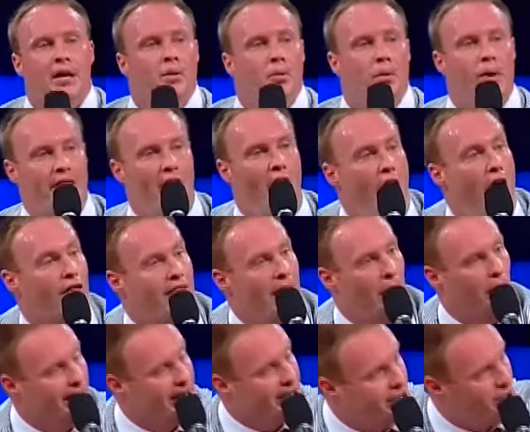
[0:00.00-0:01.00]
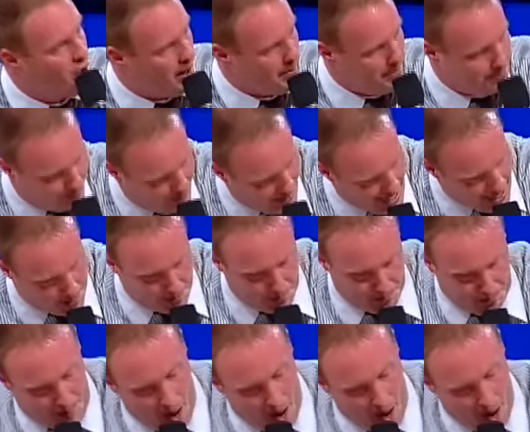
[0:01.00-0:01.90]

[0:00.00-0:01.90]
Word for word: With all that we do, a big